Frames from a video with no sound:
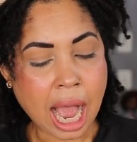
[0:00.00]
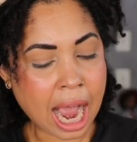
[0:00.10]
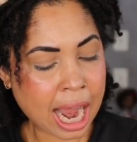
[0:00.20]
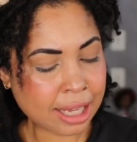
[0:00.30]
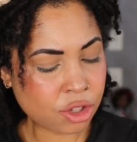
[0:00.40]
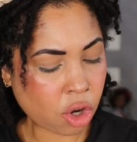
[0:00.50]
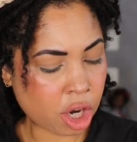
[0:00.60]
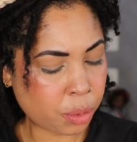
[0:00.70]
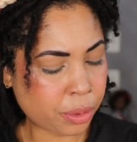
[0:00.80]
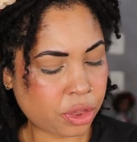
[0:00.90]
I
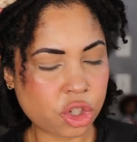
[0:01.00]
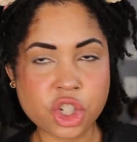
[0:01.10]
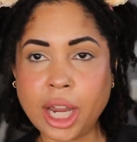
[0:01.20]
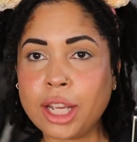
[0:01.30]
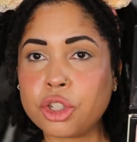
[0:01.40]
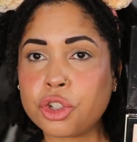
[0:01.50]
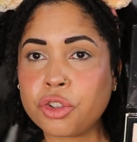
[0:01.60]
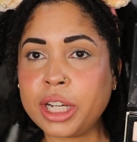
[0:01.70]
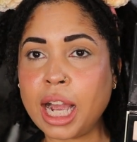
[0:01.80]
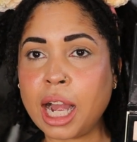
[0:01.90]
started with the shade
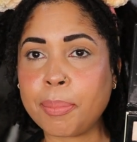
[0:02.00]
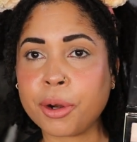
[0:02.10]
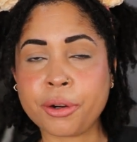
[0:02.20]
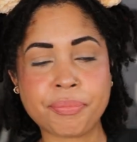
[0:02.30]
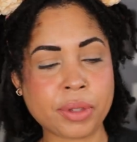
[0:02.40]
Tree Hopper.